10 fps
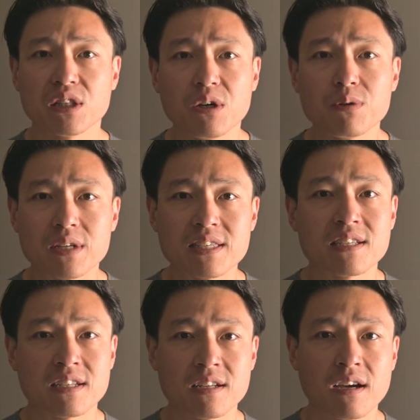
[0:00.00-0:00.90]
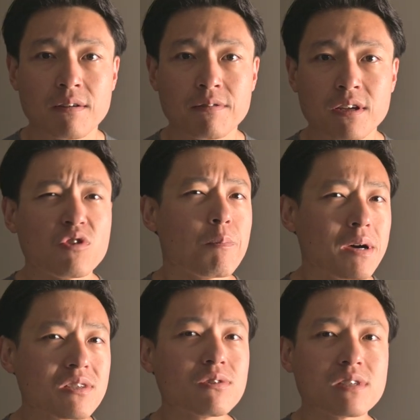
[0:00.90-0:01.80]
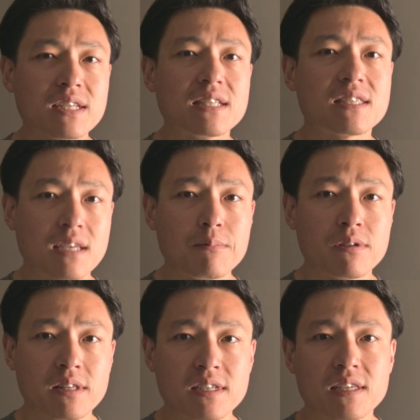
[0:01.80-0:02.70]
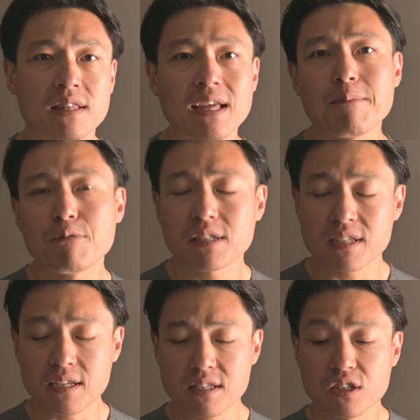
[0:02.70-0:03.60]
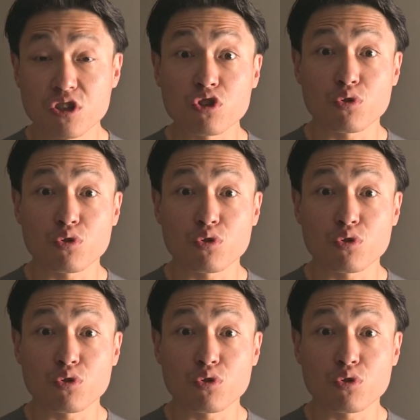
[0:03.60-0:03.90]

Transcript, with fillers: alone isn't enough. Your muscles need stimulus. That brings us to